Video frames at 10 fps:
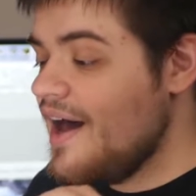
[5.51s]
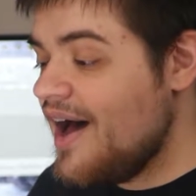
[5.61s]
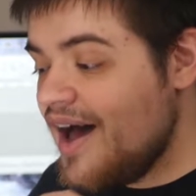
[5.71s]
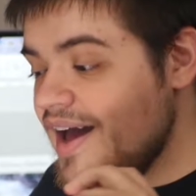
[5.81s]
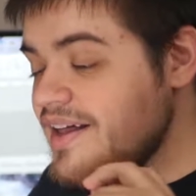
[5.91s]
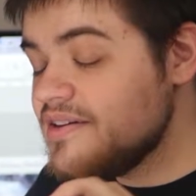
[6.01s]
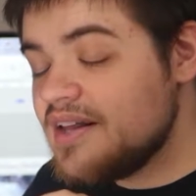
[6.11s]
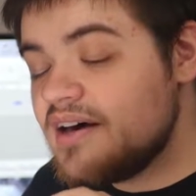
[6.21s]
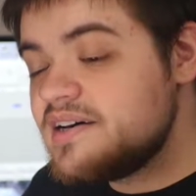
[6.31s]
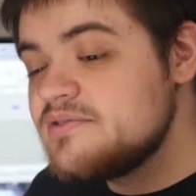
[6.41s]
I
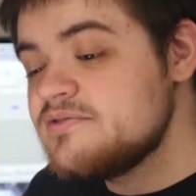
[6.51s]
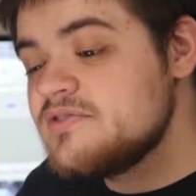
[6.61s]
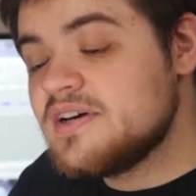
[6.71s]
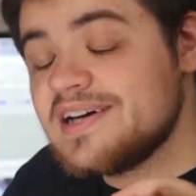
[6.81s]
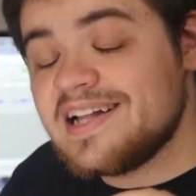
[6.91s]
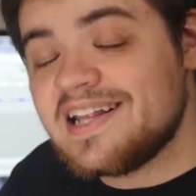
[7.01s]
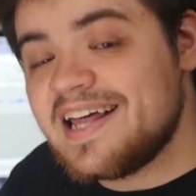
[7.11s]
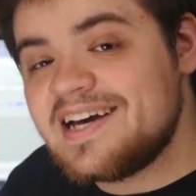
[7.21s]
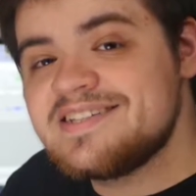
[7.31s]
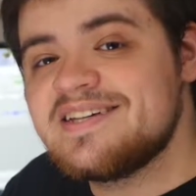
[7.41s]
love
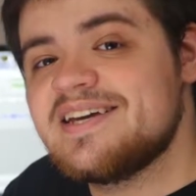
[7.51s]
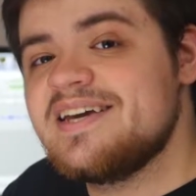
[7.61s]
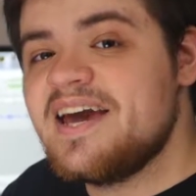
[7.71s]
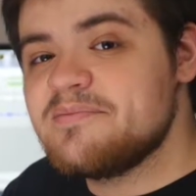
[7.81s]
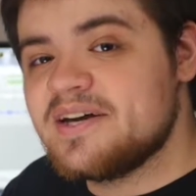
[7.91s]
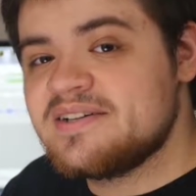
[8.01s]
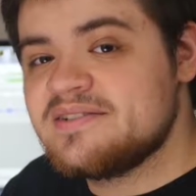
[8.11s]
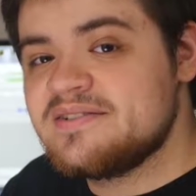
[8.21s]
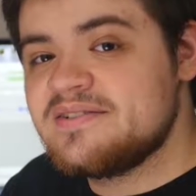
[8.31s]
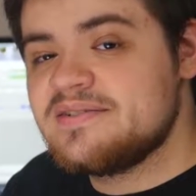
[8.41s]
classic gaming.
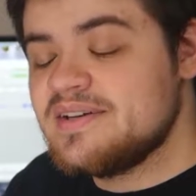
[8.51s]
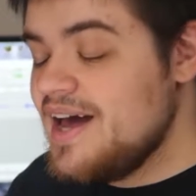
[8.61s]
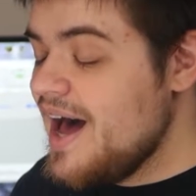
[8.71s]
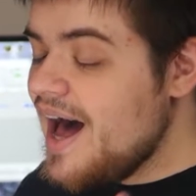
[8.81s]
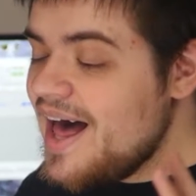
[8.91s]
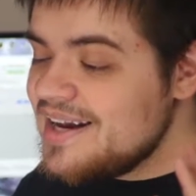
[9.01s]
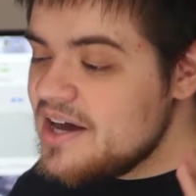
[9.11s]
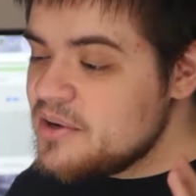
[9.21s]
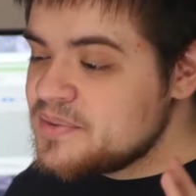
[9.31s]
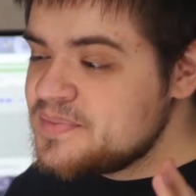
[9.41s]
I
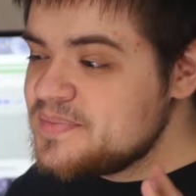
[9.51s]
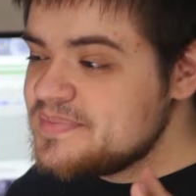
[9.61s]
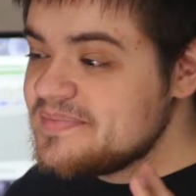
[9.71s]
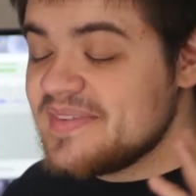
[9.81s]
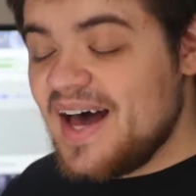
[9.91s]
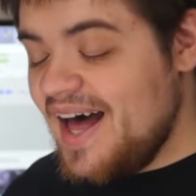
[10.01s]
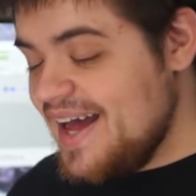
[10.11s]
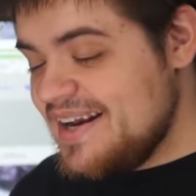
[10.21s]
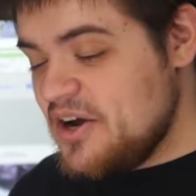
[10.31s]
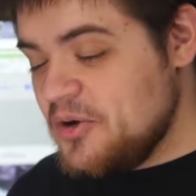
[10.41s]
know,
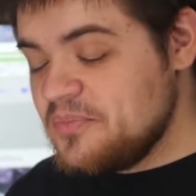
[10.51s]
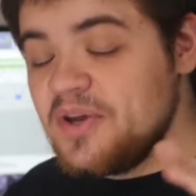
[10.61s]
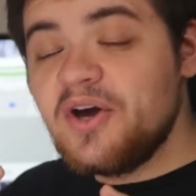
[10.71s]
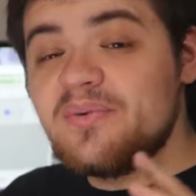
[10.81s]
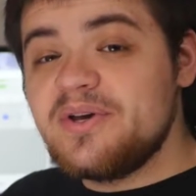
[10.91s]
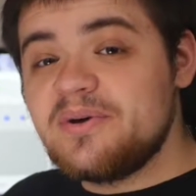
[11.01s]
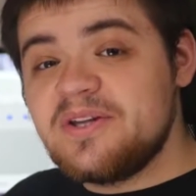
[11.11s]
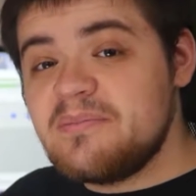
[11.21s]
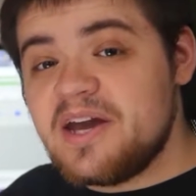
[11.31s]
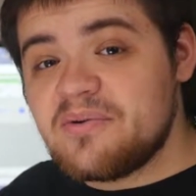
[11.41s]
I know. We
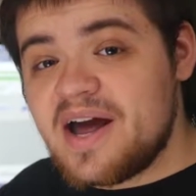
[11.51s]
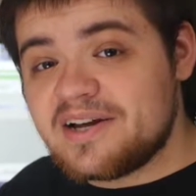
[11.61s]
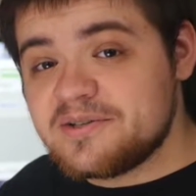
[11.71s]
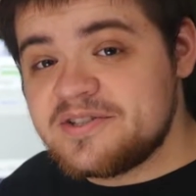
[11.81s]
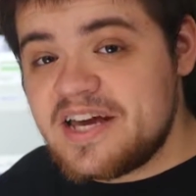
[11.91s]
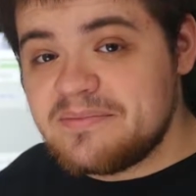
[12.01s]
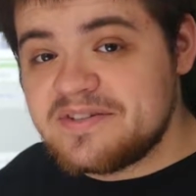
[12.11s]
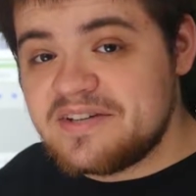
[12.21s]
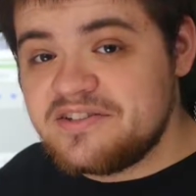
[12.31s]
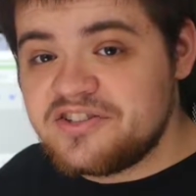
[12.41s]
only make radical
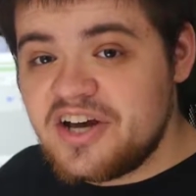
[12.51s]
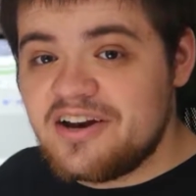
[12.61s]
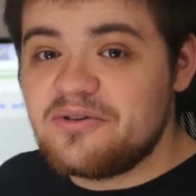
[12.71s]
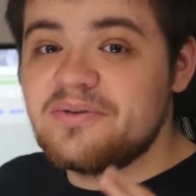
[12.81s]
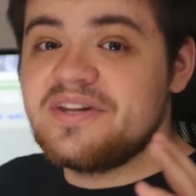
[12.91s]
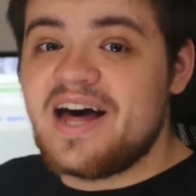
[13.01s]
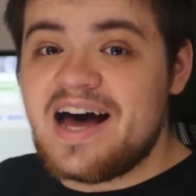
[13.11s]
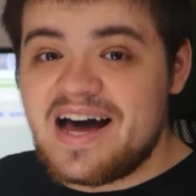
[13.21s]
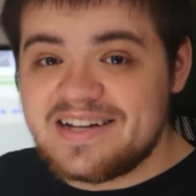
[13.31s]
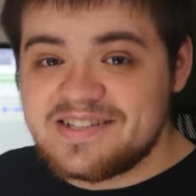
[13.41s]
statements on this channel, only the
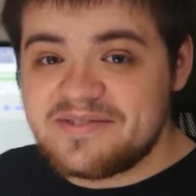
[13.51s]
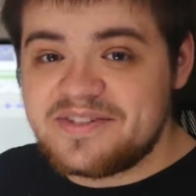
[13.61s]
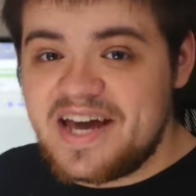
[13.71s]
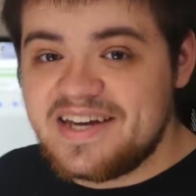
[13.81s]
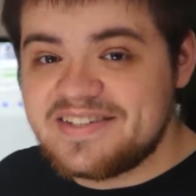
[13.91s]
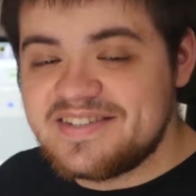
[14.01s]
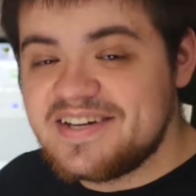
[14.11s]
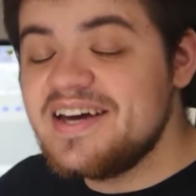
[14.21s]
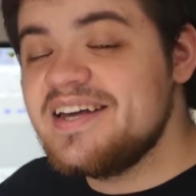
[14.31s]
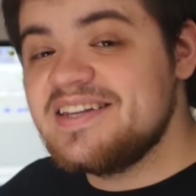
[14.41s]
hottest of
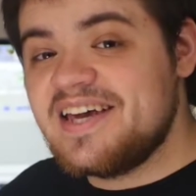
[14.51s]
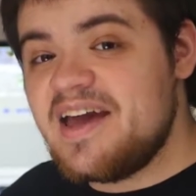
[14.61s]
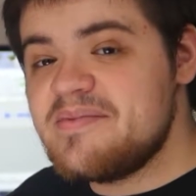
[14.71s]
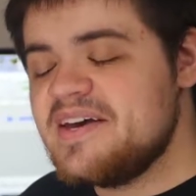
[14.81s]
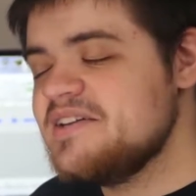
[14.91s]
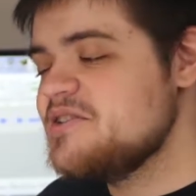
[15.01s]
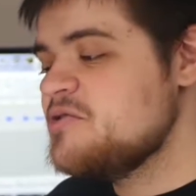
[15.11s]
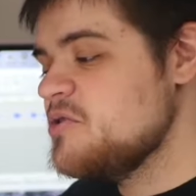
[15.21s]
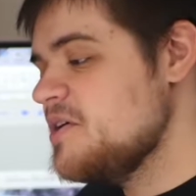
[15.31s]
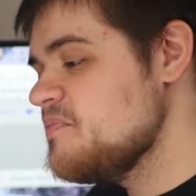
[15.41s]
takes in the gaming
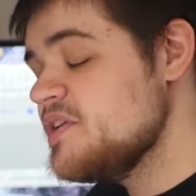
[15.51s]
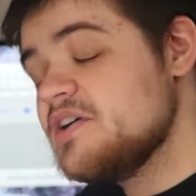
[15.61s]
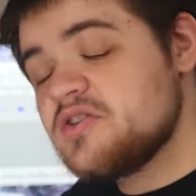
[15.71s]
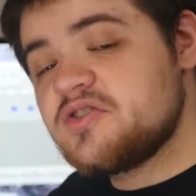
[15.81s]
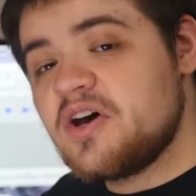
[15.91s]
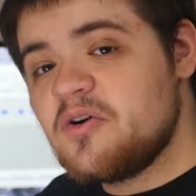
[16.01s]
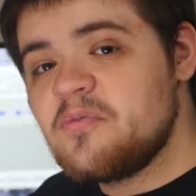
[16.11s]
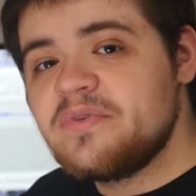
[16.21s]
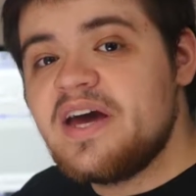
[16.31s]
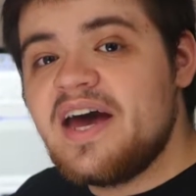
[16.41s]
industry. So,
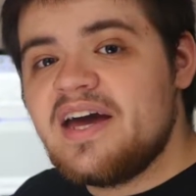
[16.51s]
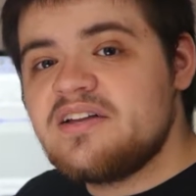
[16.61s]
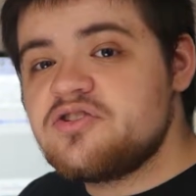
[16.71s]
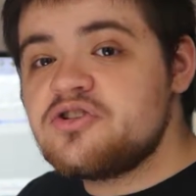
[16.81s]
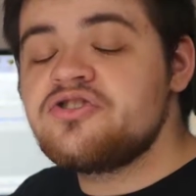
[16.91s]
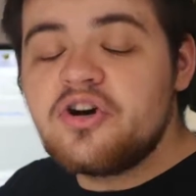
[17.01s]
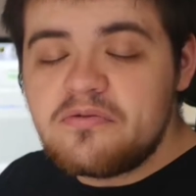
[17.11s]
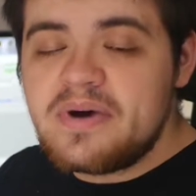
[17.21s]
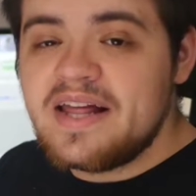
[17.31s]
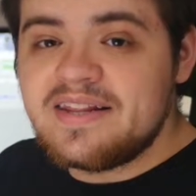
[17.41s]
to
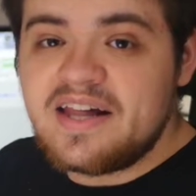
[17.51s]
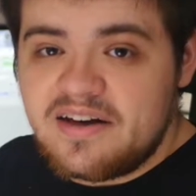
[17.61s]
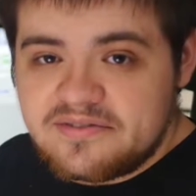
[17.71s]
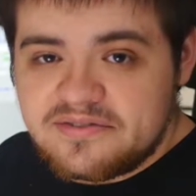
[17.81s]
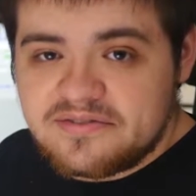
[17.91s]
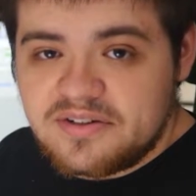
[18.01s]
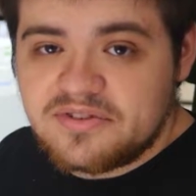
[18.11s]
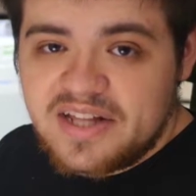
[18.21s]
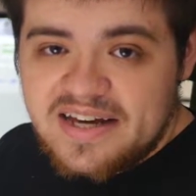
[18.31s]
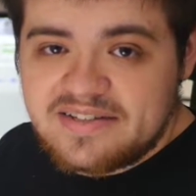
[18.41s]
show my love of
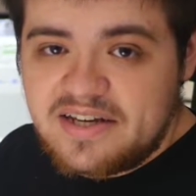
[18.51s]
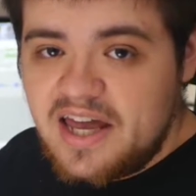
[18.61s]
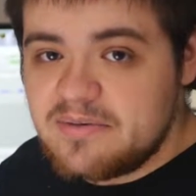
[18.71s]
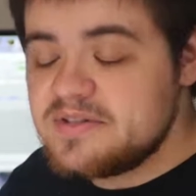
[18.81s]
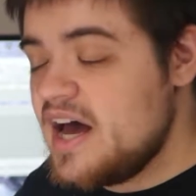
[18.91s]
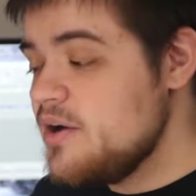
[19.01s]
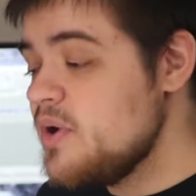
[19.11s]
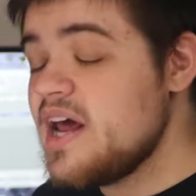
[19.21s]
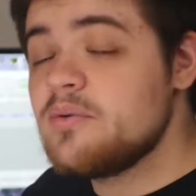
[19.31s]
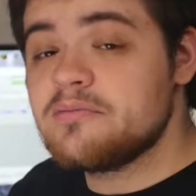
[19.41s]
classic games, I
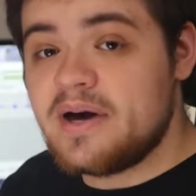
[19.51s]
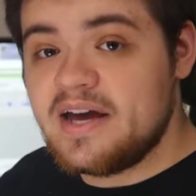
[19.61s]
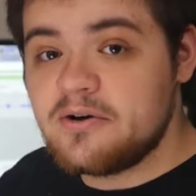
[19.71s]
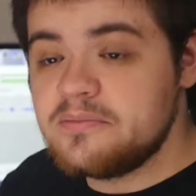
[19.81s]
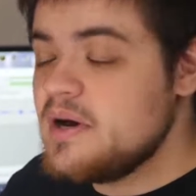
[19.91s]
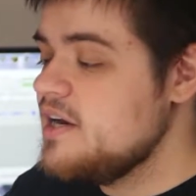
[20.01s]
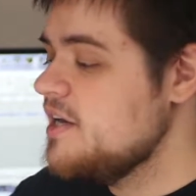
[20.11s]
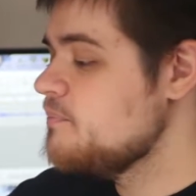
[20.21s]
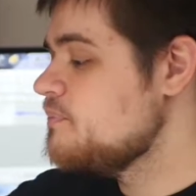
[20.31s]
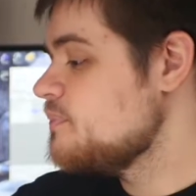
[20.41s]
went out with my own
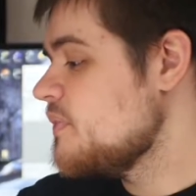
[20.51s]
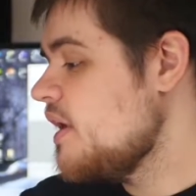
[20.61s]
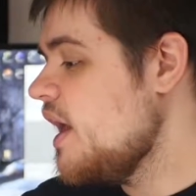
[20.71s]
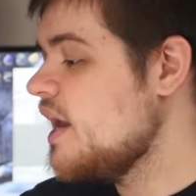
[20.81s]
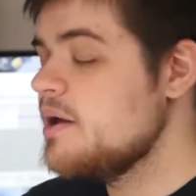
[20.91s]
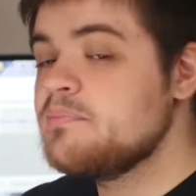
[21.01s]
money and I